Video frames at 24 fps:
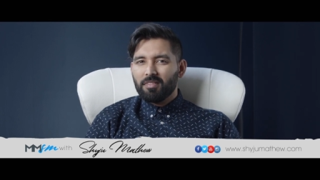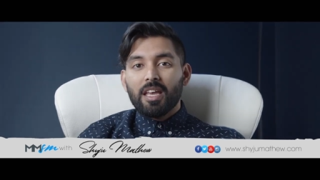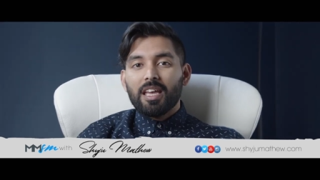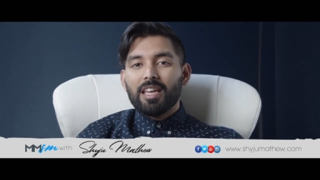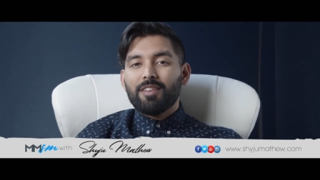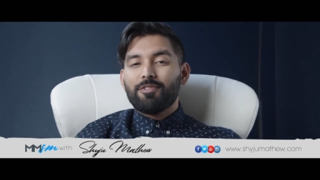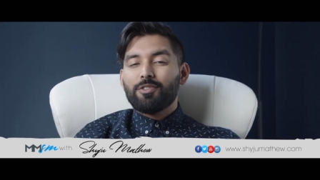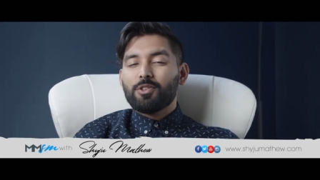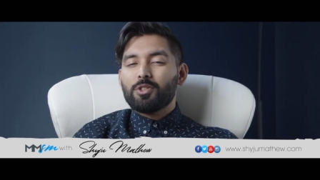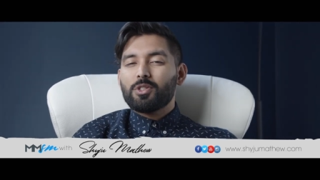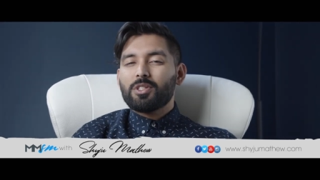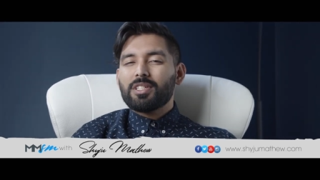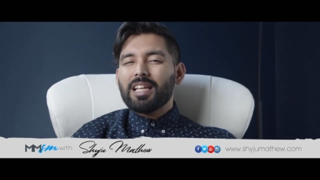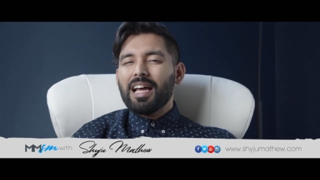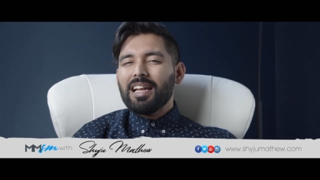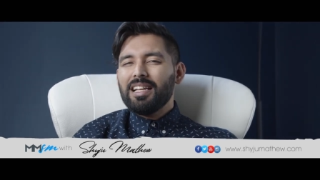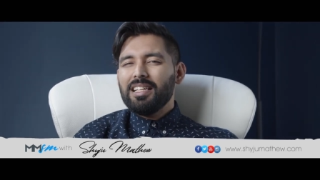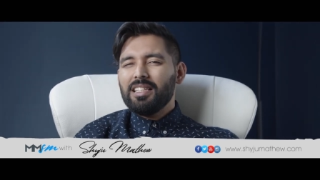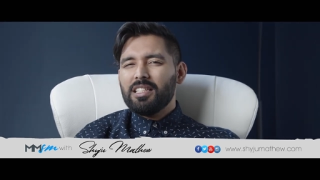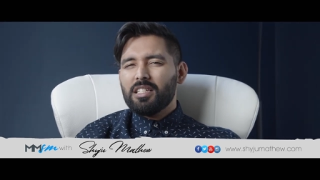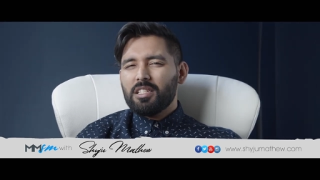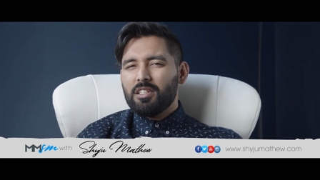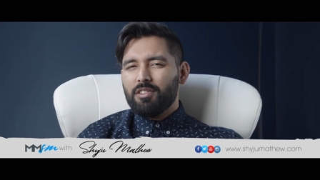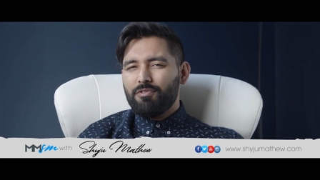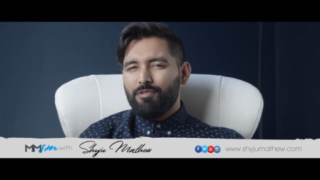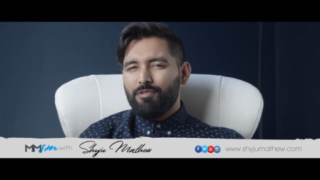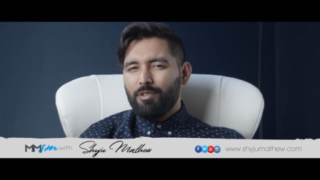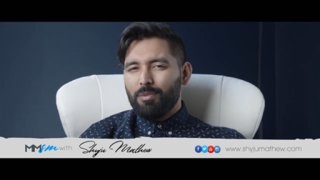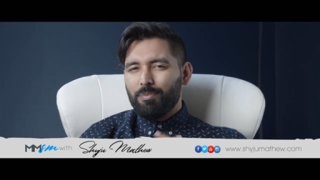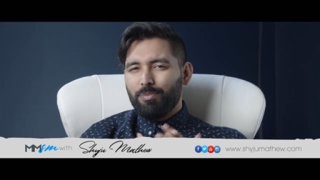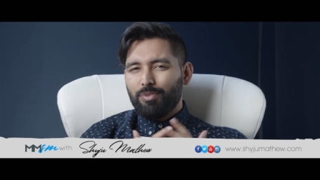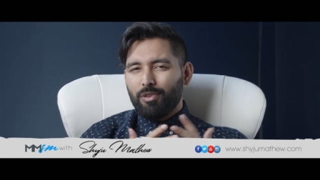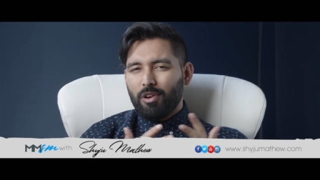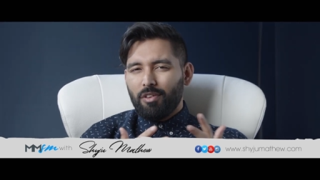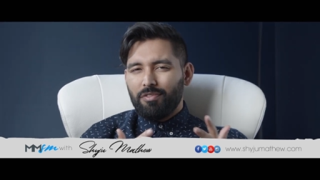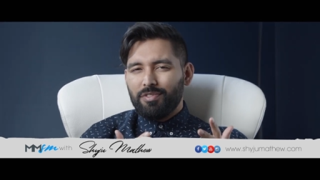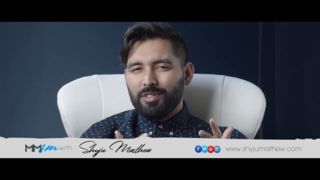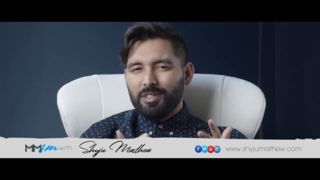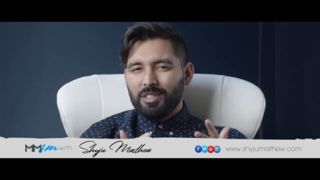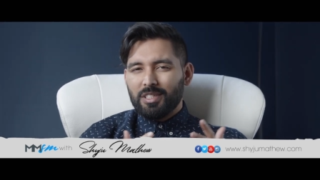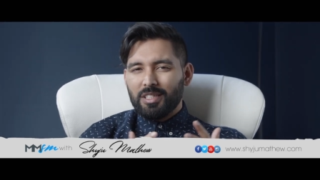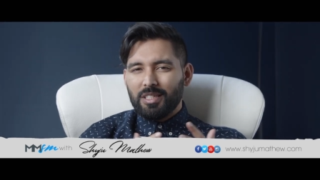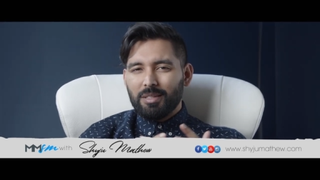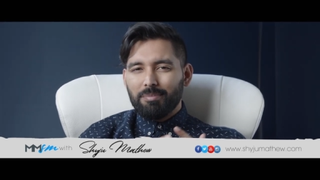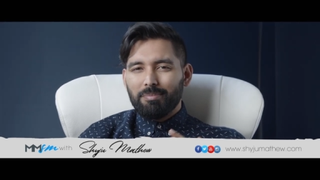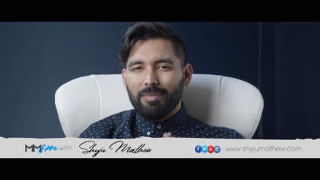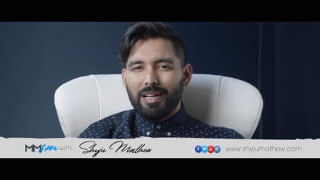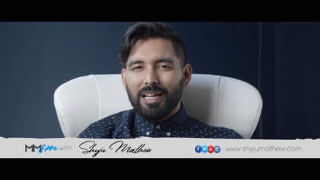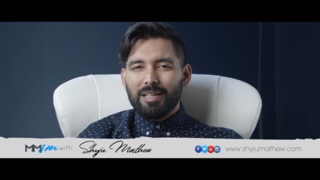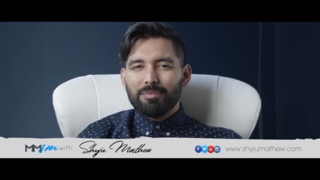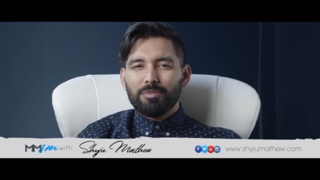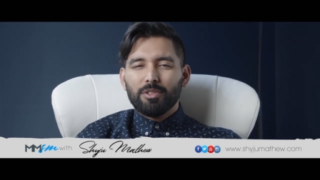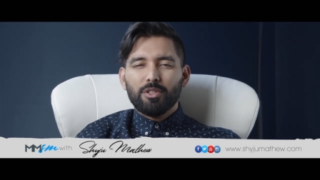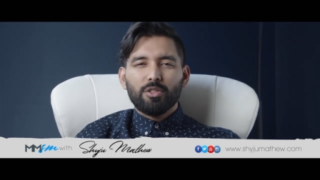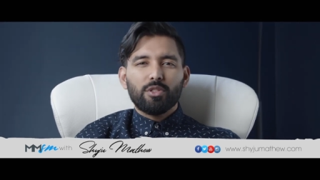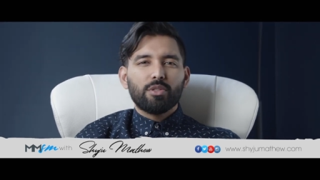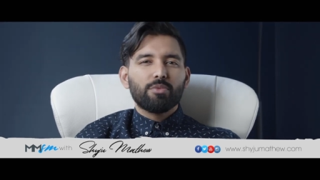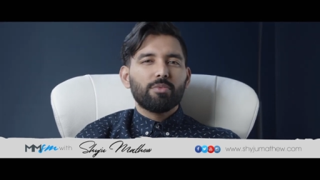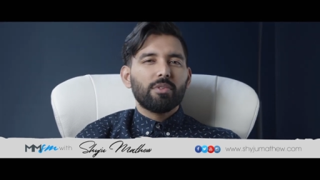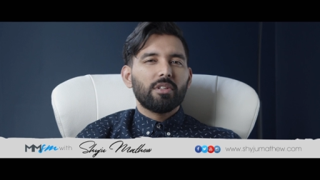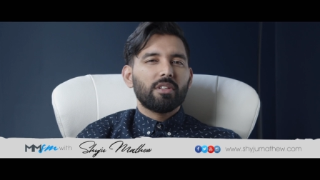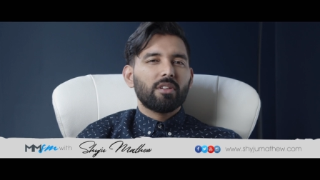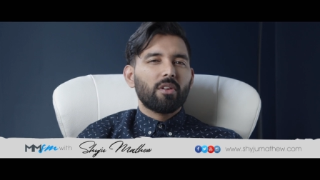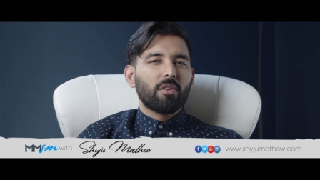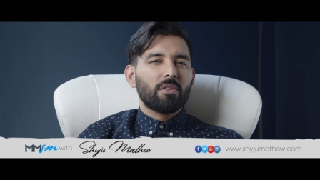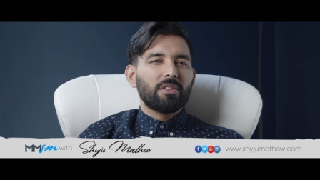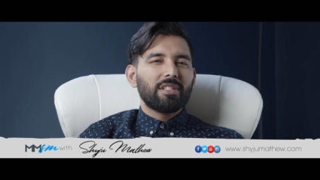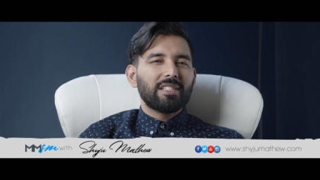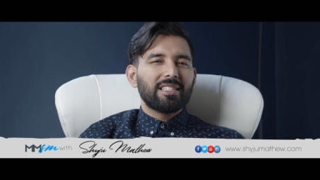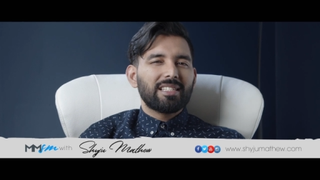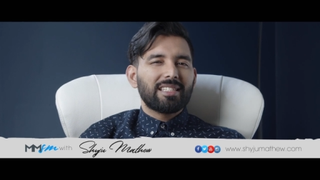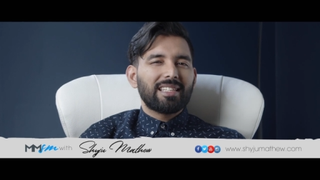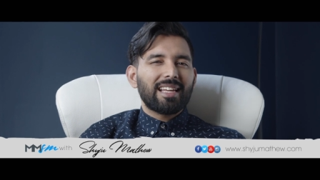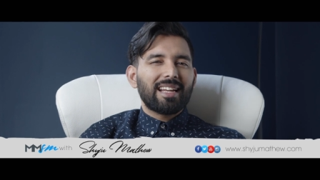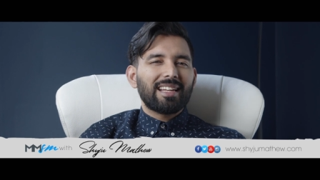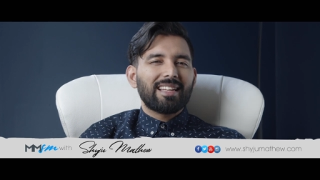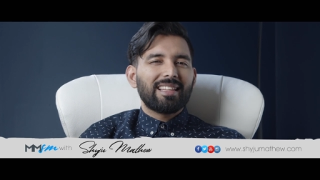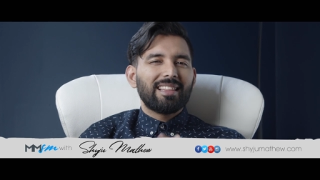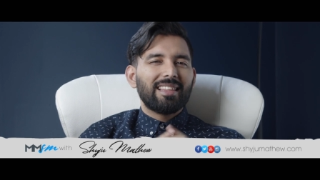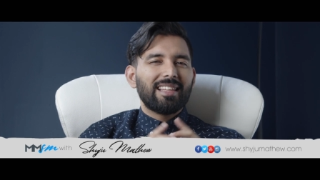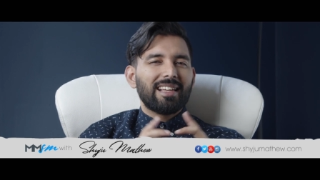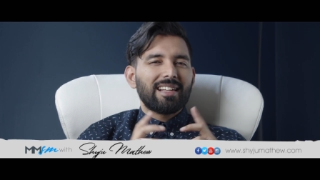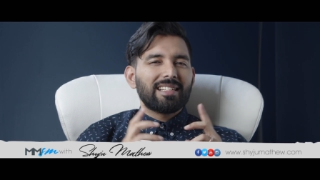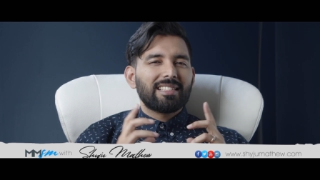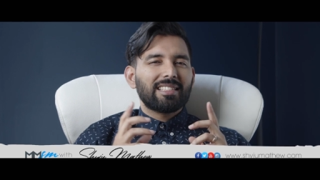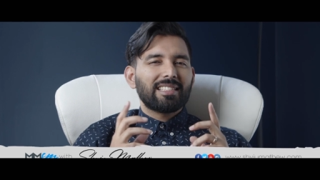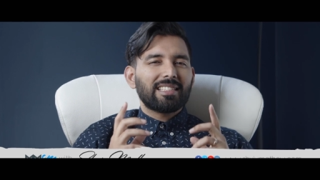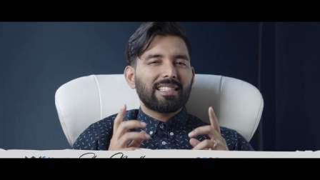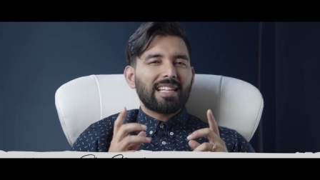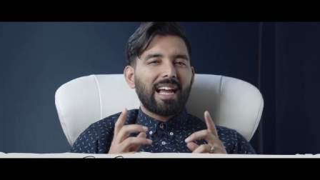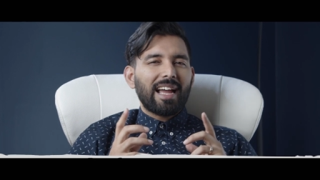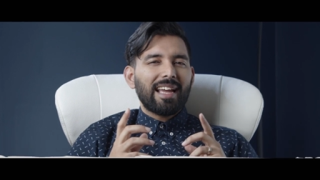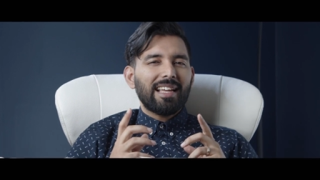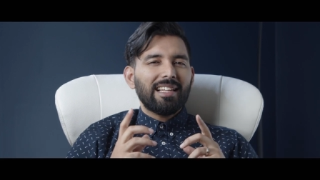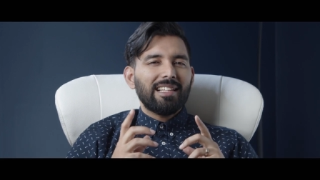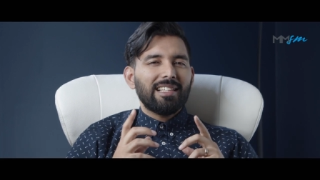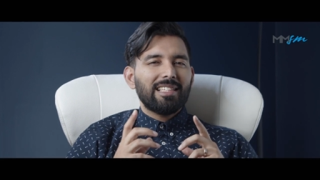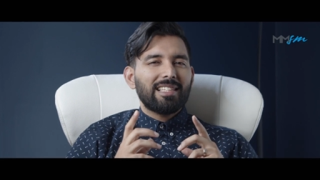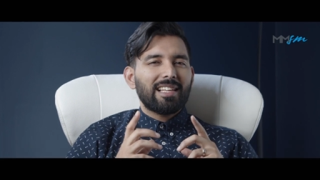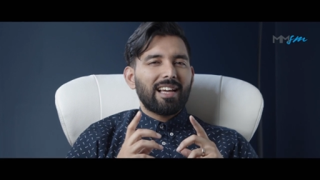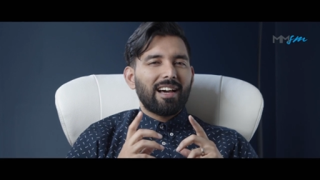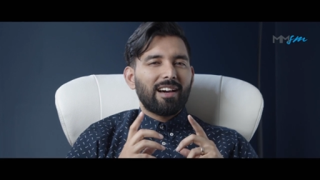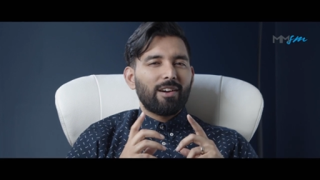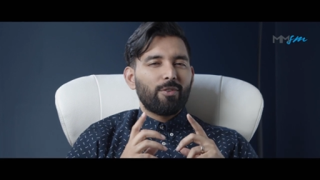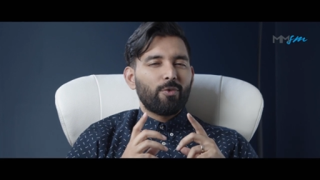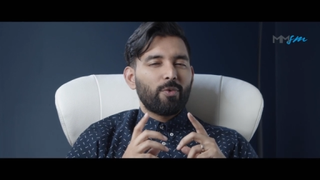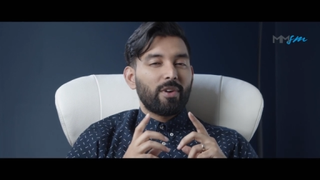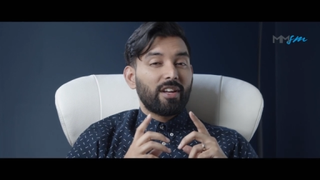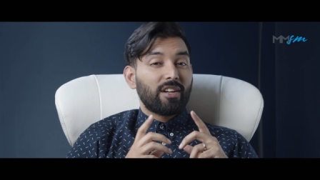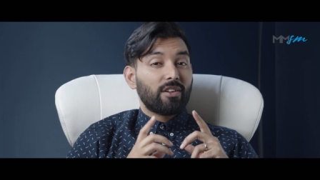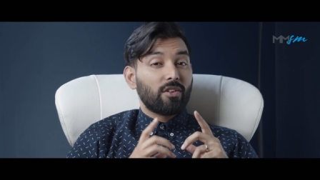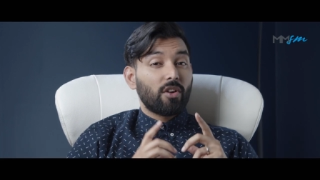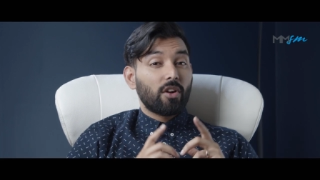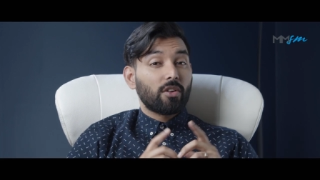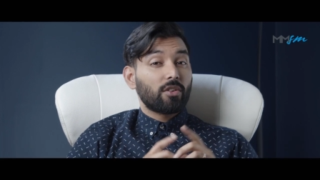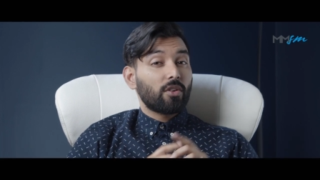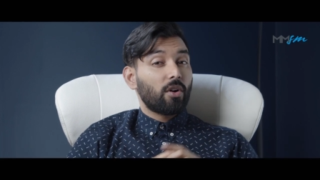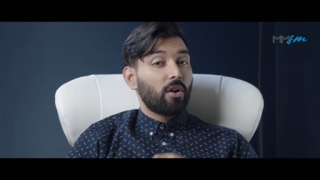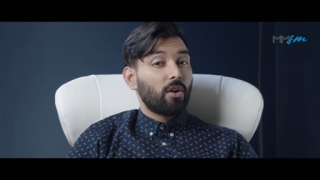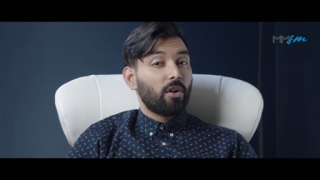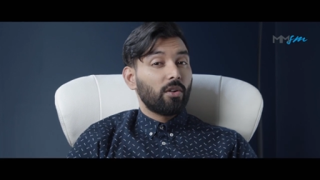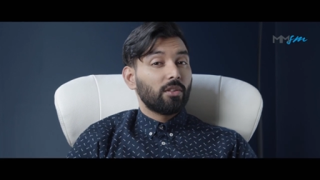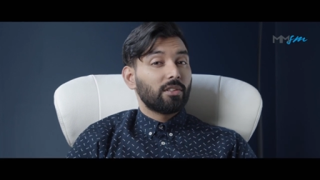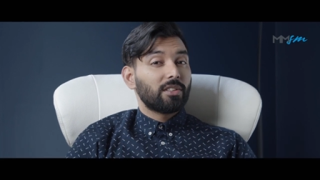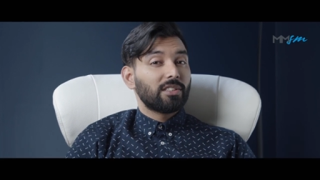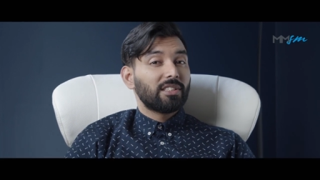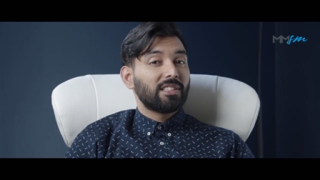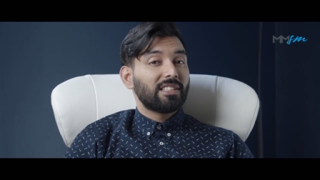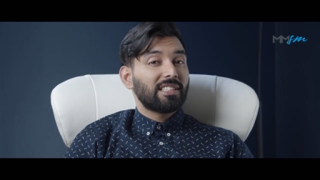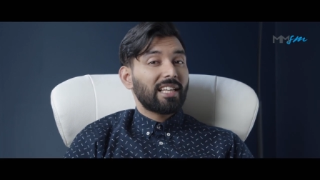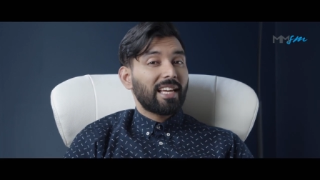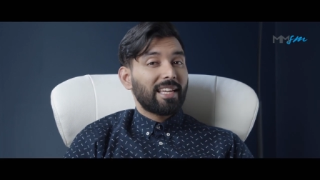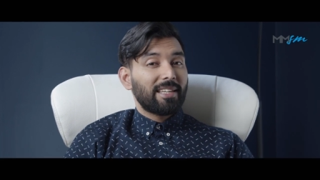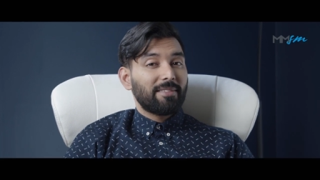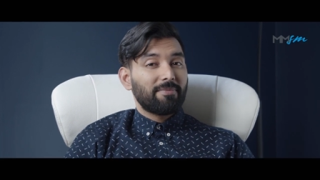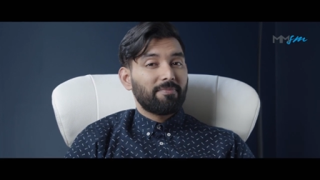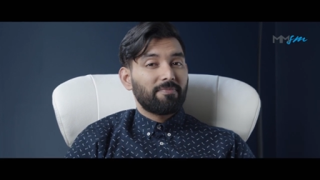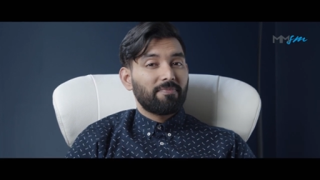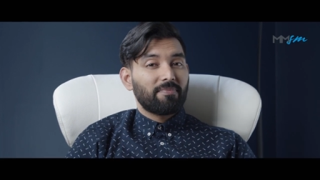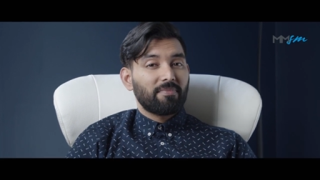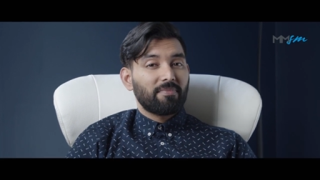If you study the different prophets in the Bible, you will notice that their styles are, were not all the same.